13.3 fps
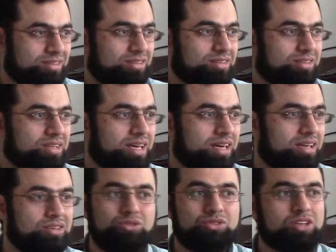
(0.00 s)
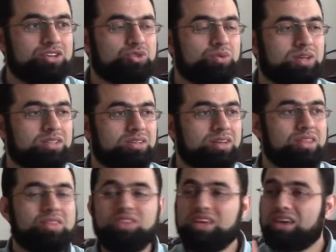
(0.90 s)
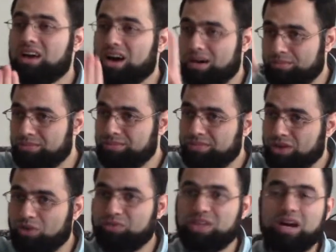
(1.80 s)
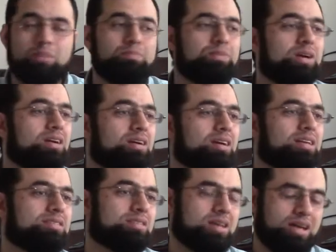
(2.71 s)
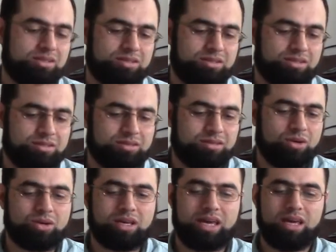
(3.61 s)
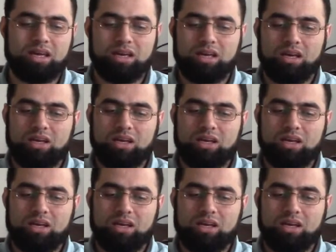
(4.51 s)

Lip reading: Okay? You touch what? The gum of the upper incisors. Okay?